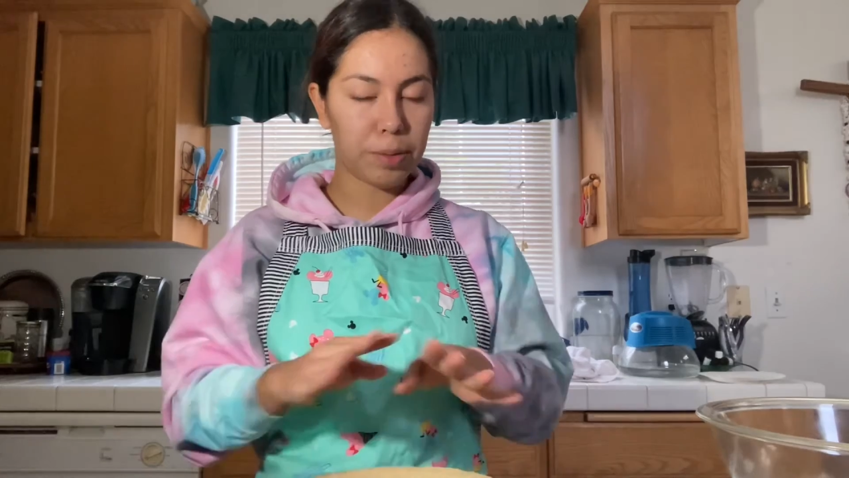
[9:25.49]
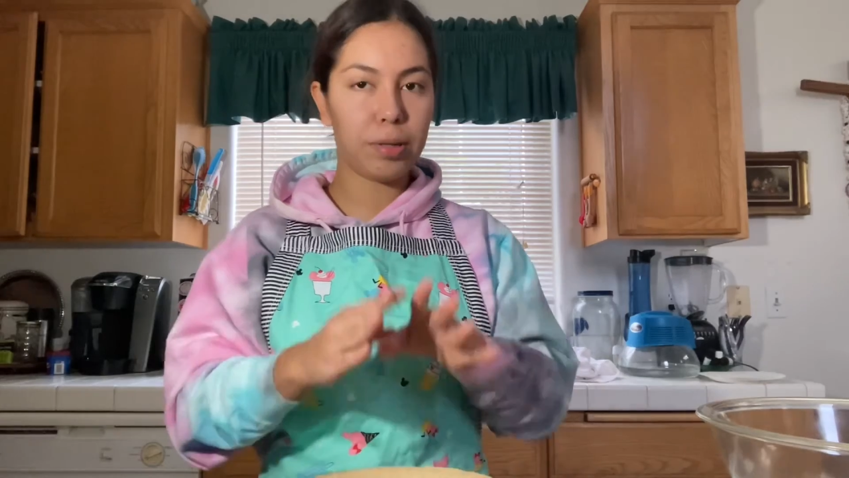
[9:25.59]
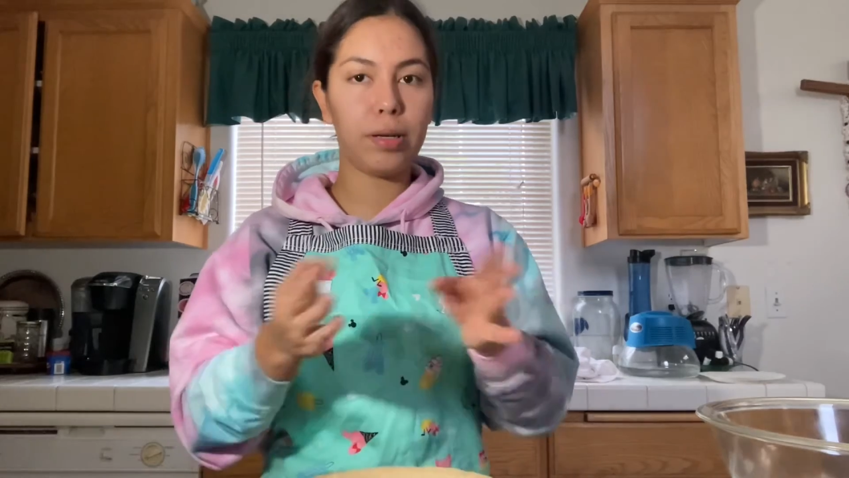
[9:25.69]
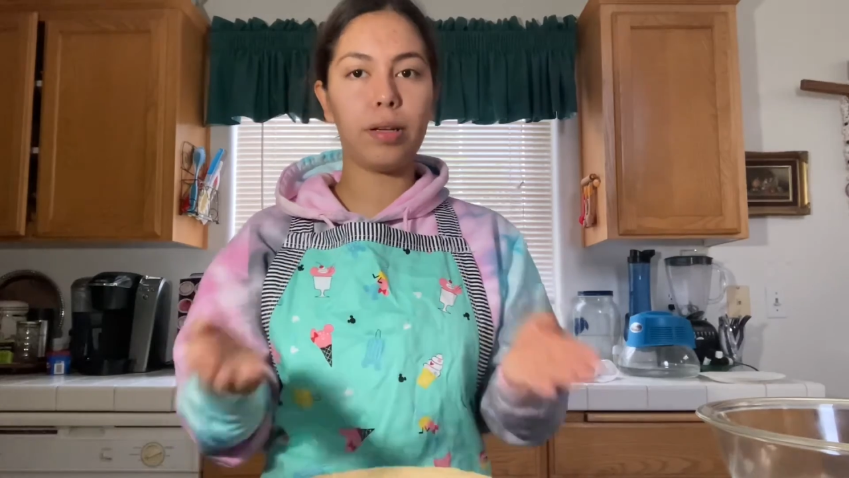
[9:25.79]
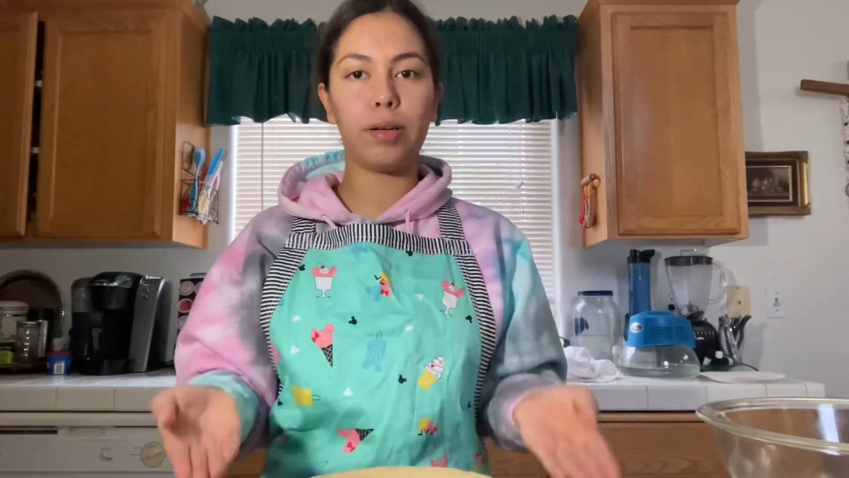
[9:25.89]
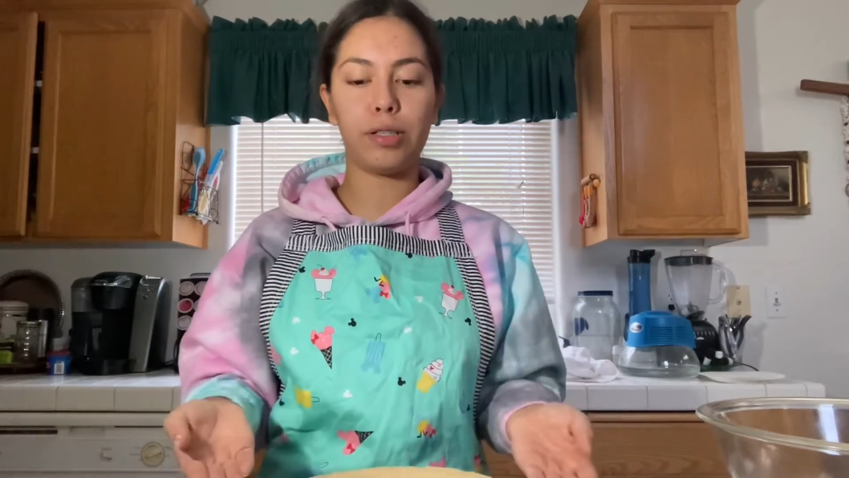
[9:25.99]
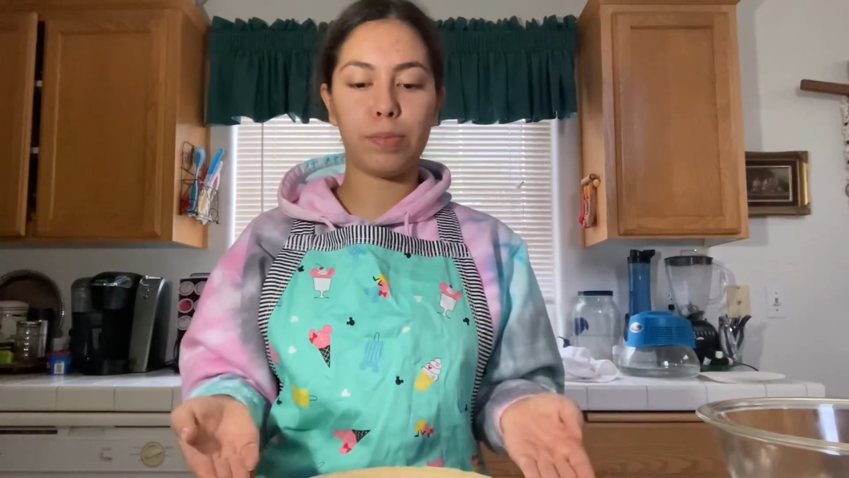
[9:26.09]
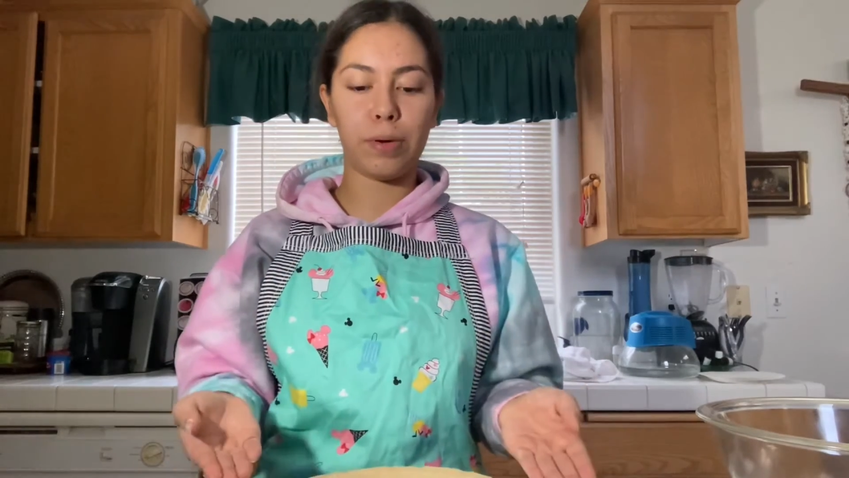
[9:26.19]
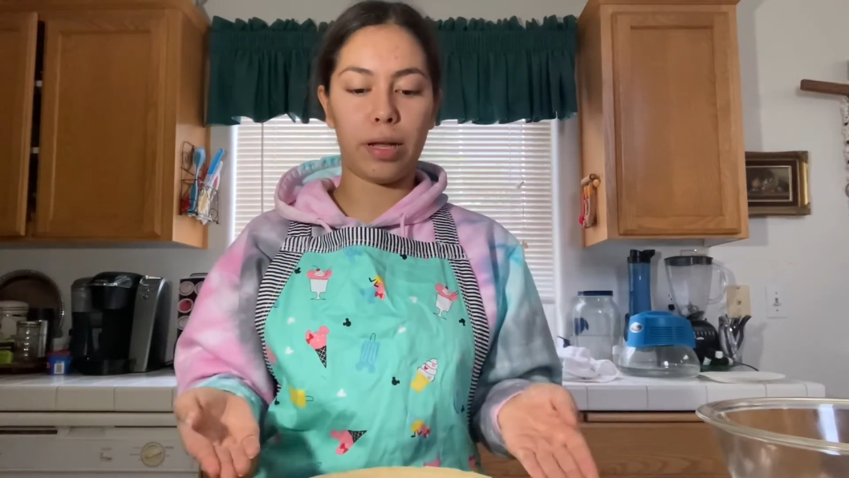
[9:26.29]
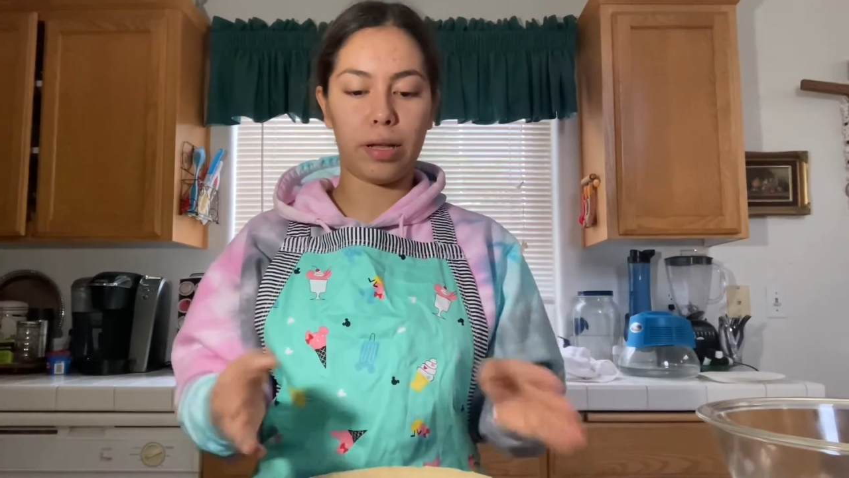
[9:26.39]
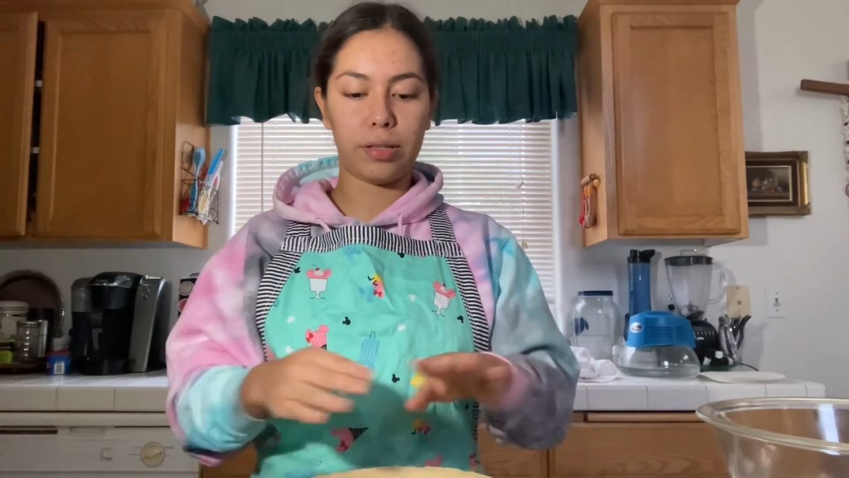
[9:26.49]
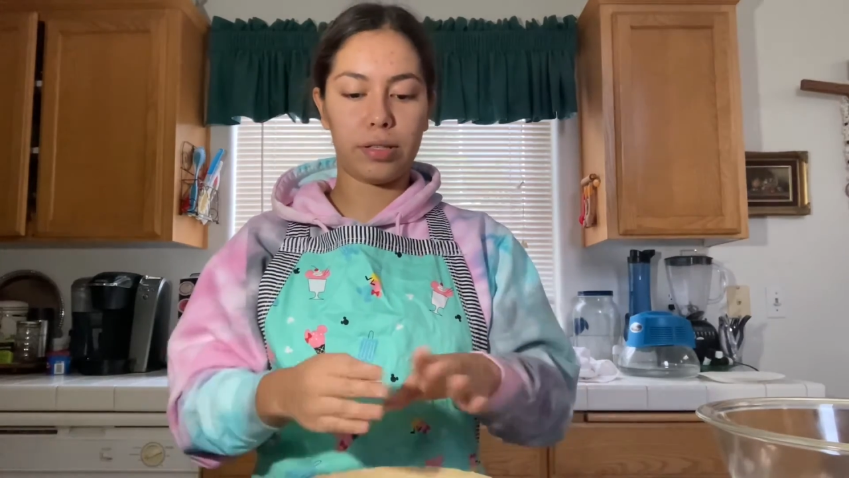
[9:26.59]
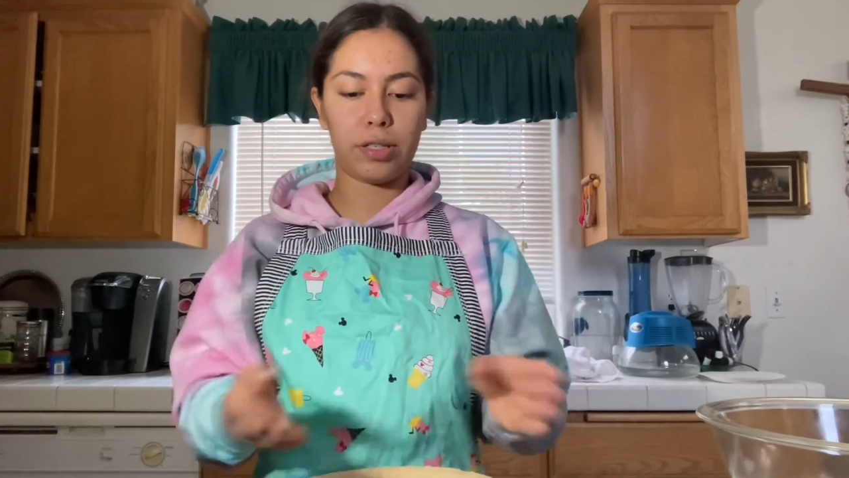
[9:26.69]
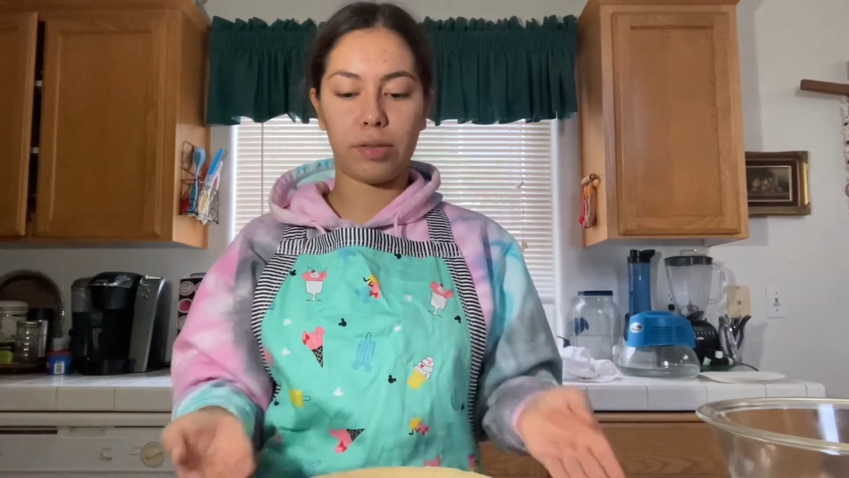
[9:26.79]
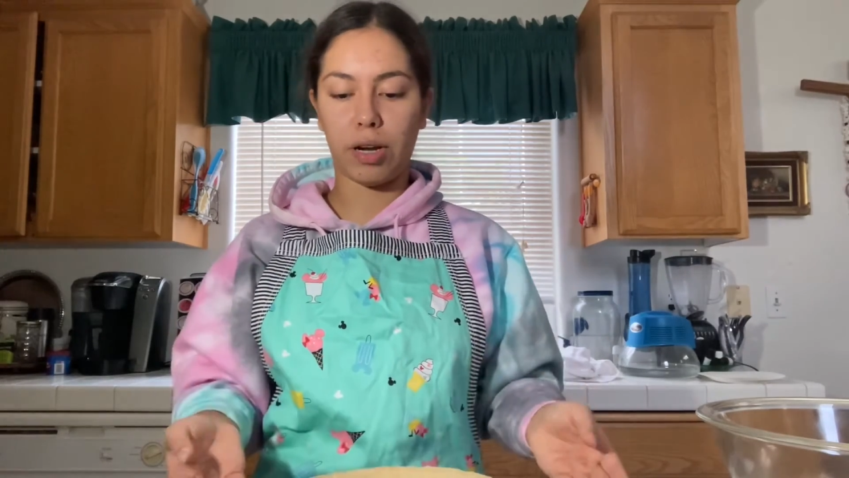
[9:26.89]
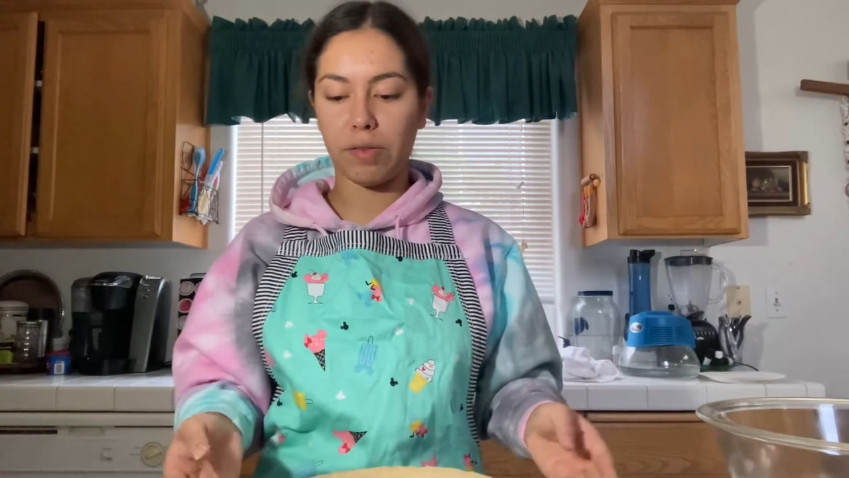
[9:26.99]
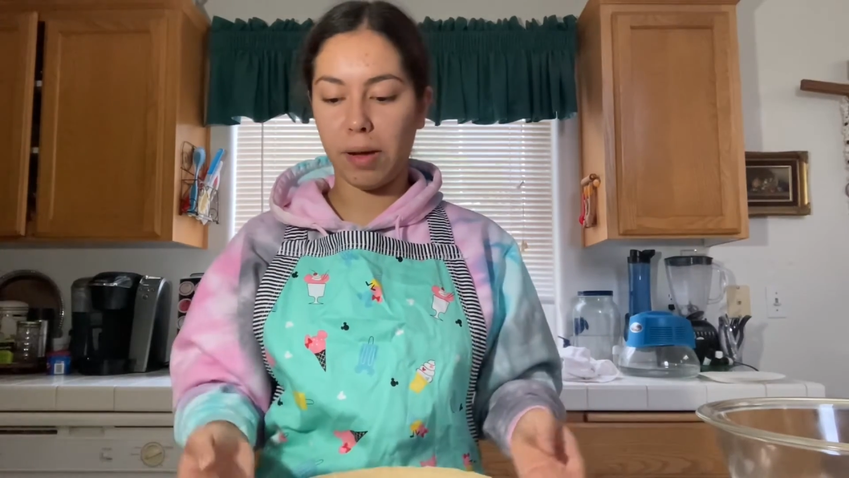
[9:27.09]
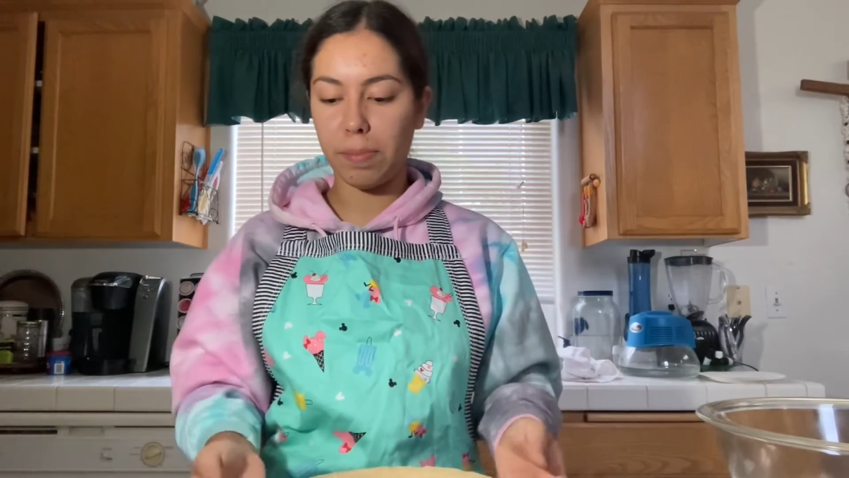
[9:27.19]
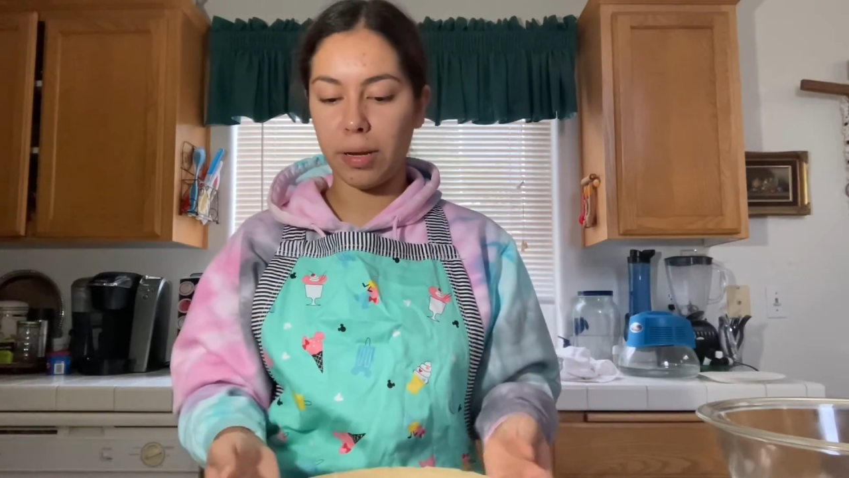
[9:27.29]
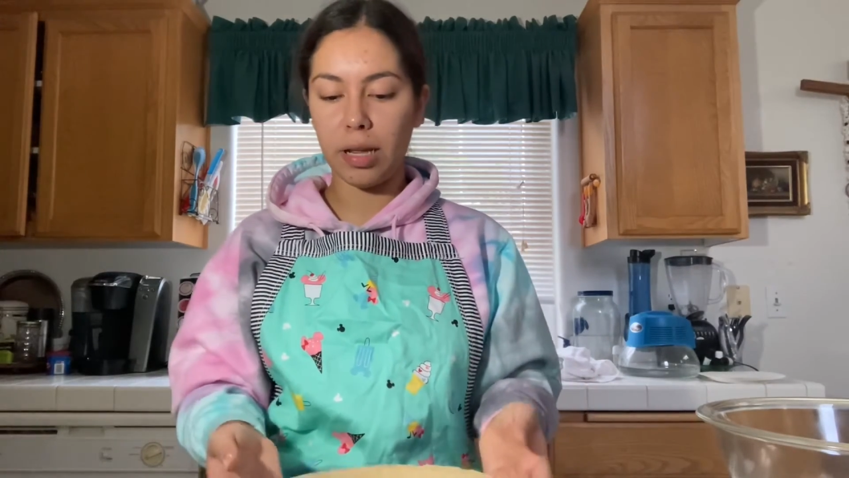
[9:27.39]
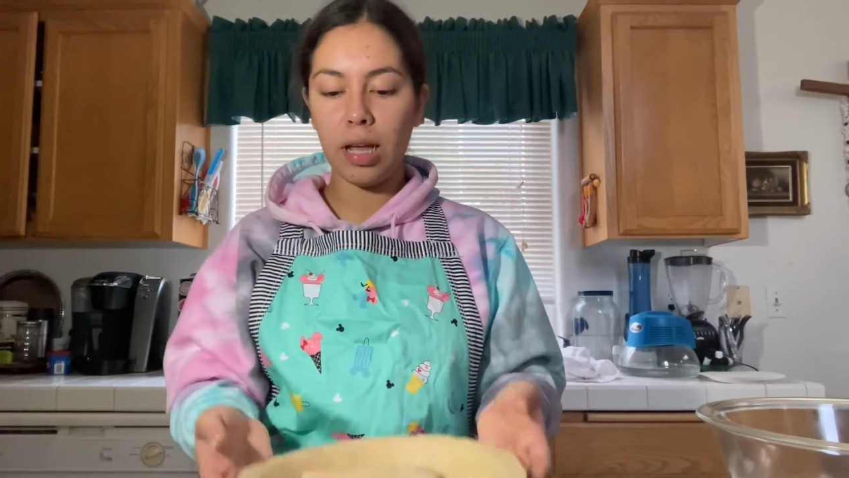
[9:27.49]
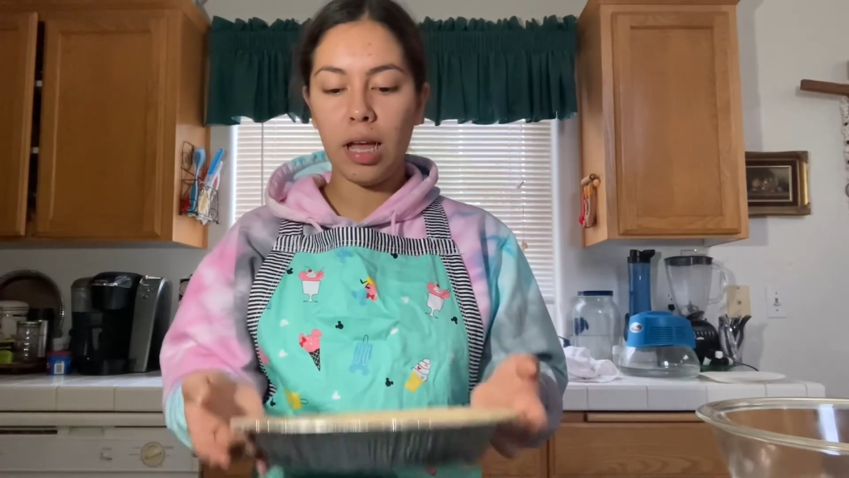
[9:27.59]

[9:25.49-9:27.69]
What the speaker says: I'm gonna also put saran wrap, but